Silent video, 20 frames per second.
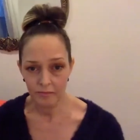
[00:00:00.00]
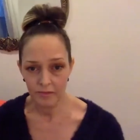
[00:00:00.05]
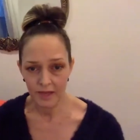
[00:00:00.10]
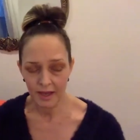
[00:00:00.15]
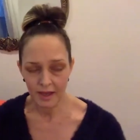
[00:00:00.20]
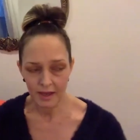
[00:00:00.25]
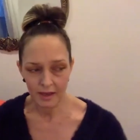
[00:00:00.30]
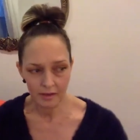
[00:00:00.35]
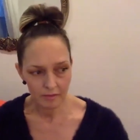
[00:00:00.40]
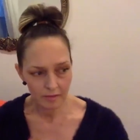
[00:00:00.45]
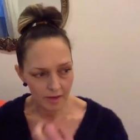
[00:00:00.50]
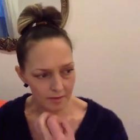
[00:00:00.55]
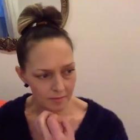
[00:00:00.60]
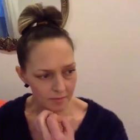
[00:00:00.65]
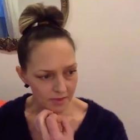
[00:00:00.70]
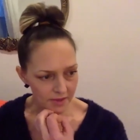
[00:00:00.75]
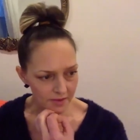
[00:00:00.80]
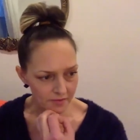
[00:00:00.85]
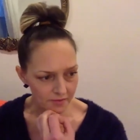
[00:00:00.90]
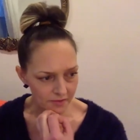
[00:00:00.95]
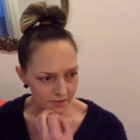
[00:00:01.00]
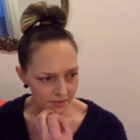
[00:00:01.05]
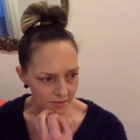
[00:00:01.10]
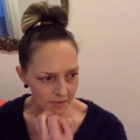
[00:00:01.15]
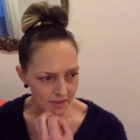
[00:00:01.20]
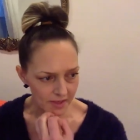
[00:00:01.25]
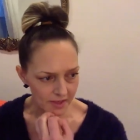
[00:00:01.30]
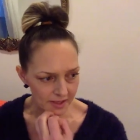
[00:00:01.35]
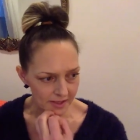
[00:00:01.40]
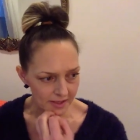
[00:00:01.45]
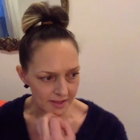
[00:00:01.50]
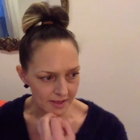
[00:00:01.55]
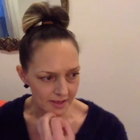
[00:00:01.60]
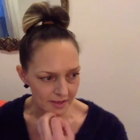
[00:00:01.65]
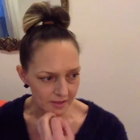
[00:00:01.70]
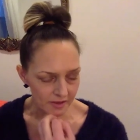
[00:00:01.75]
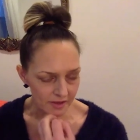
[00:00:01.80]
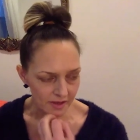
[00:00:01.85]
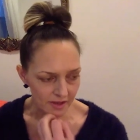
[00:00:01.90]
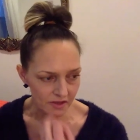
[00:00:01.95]
Yeah, I believe somebody did die
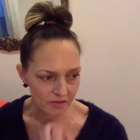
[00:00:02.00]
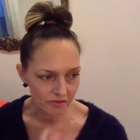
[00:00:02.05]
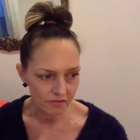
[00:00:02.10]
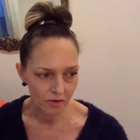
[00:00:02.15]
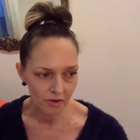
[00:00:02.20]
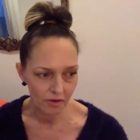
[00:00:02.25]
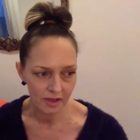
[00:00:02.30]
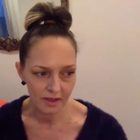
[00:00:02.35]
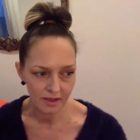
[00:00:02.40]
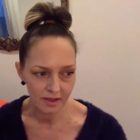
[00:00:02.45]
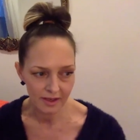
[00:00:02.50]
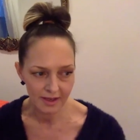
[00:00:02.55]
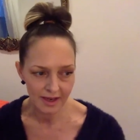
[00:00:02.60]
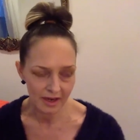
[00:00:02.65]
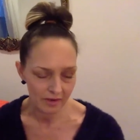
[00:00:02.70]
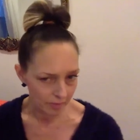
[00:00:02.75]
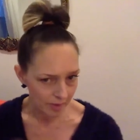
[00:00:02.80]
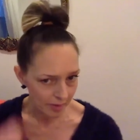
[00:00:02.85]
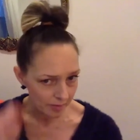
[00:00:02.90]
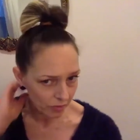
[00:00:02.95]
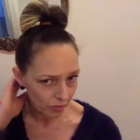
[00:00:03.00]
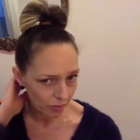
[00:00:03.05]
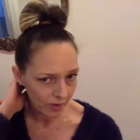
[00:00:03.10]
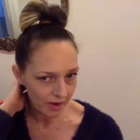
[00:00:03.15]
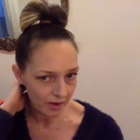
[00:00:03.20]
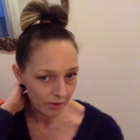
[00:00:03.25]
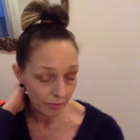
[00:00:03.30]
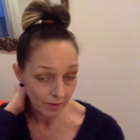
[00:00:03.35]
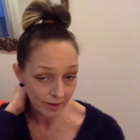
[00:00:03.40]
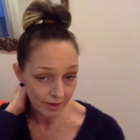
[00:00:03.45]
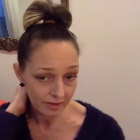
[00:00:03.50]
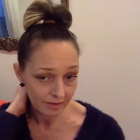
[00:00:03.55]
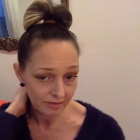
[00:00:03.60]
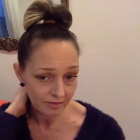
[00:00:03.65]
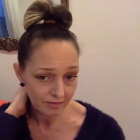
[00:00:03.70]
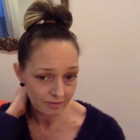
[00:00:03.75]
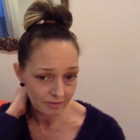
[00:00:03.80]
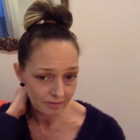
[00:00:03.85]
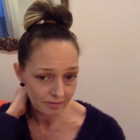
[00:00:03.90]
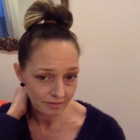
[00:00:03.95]
under the age of 40. I can't remember where, when.
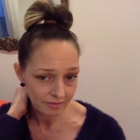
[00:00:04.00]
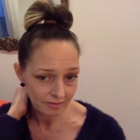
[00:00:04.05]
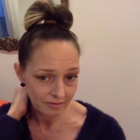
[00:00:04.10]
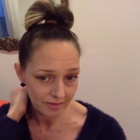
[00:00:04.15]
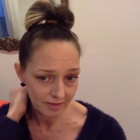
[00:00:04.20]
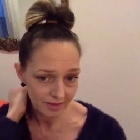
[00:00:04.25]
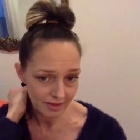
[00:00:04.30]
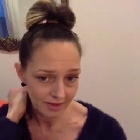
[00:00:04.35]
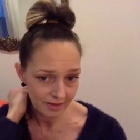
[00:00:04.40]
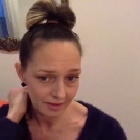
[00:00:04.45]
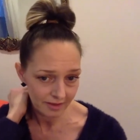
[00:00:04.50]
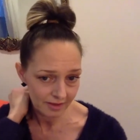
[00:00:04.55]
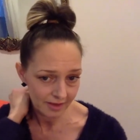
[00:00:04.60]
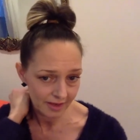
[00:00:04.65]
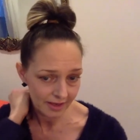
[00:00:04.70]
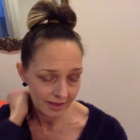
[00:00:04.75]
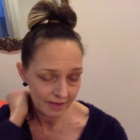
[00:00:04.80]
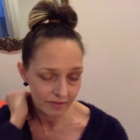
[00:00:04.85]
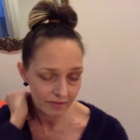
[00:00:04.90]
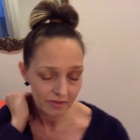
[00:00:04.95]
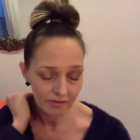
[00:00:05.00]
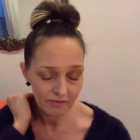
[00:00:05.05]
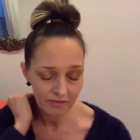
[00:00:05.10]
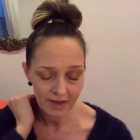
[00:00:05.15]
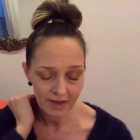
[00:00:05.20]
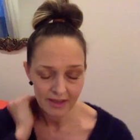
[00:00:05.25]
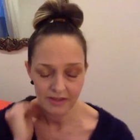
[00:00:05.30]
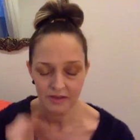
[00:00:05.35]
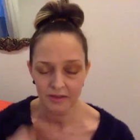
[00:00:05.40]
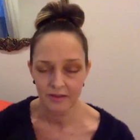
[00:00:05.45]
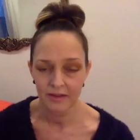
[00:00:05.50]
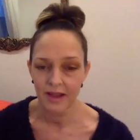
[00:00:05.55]
I can't give you the facts on that.